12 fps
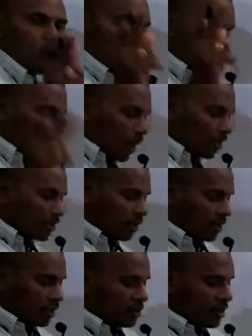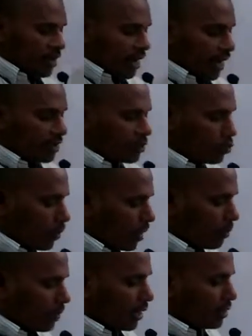your answer is x
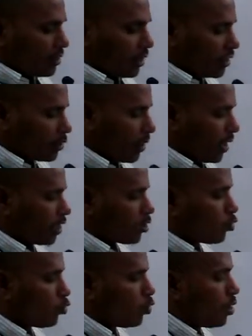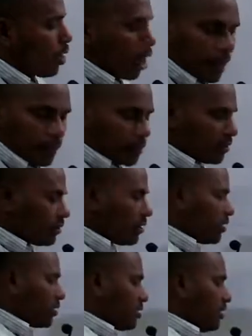square minus 3x minus 2, option
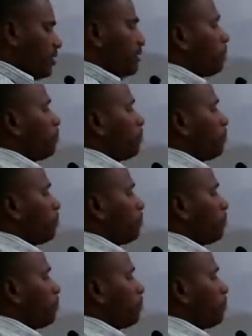C.